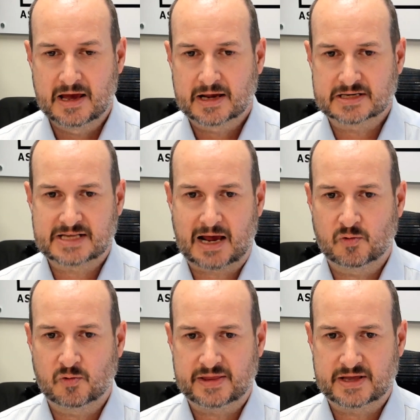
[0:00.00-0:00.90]
because that
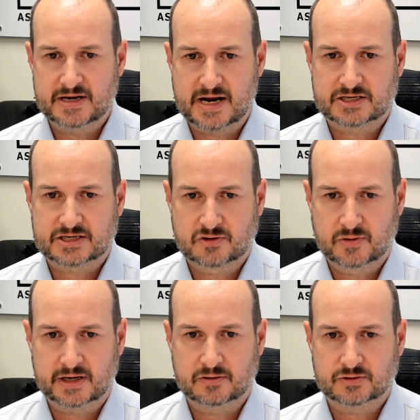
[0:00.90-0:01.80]
will be the next
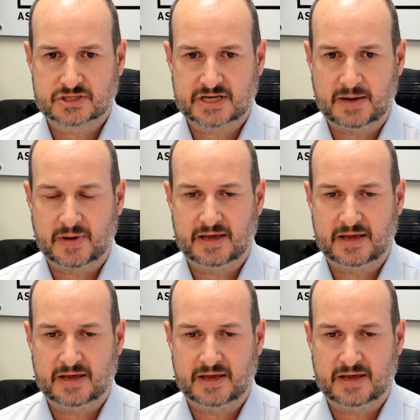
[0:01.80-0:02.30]
critical step